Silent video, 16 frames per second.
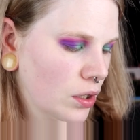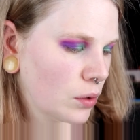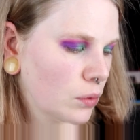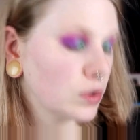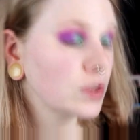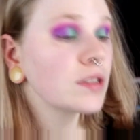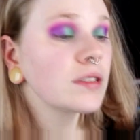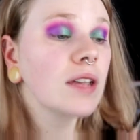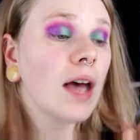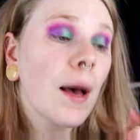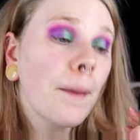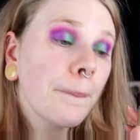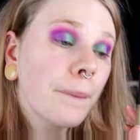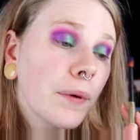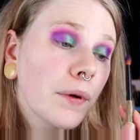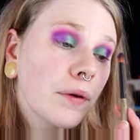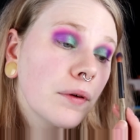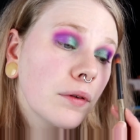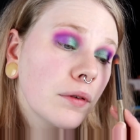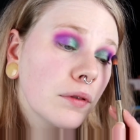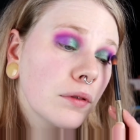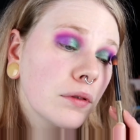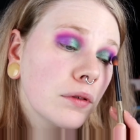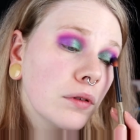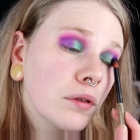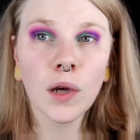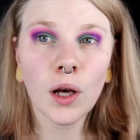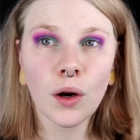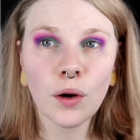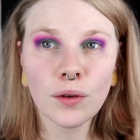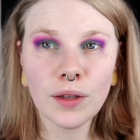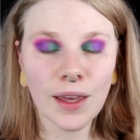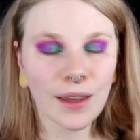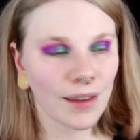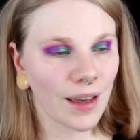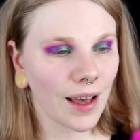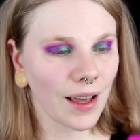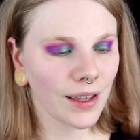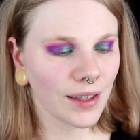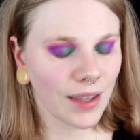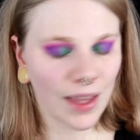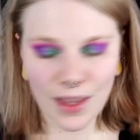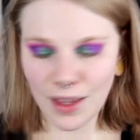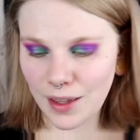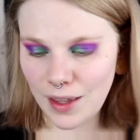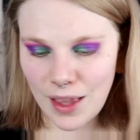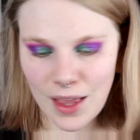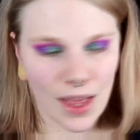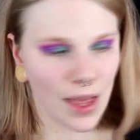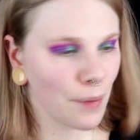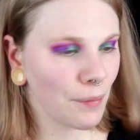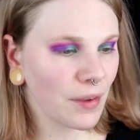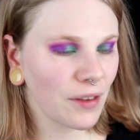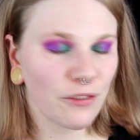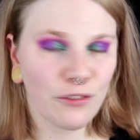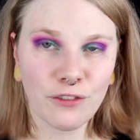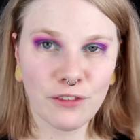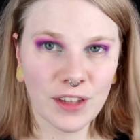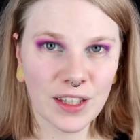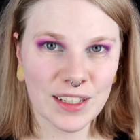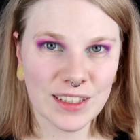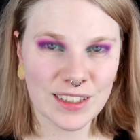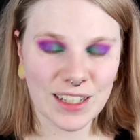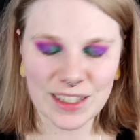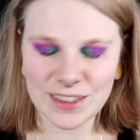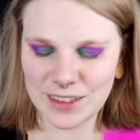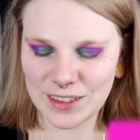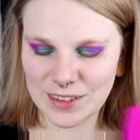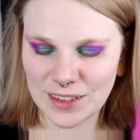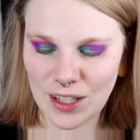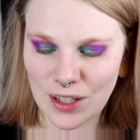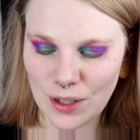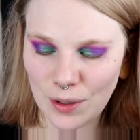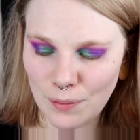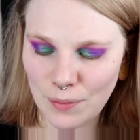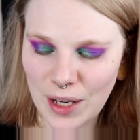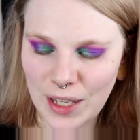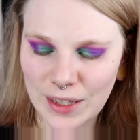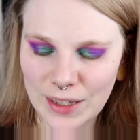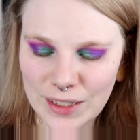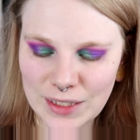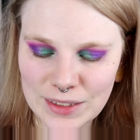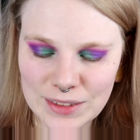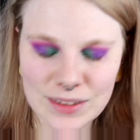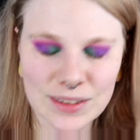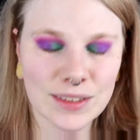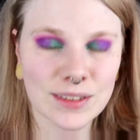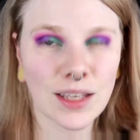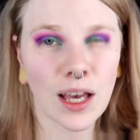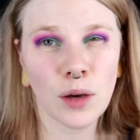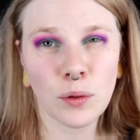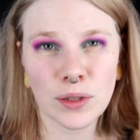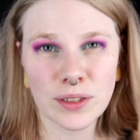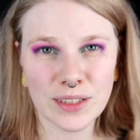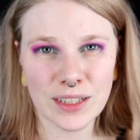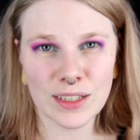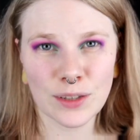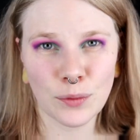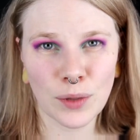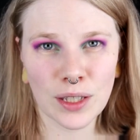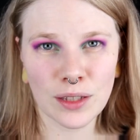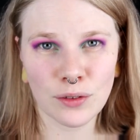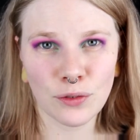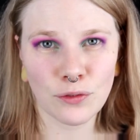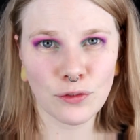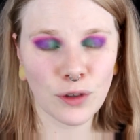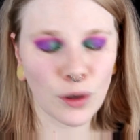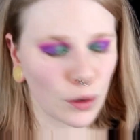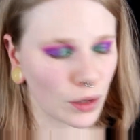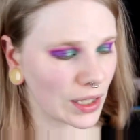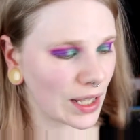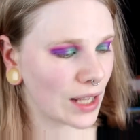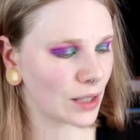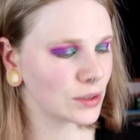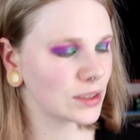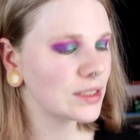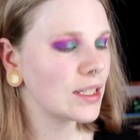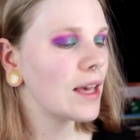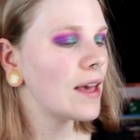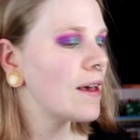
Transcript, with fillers: what's up. Okay, I am finished like this on my lids, so I will take away the fallouts,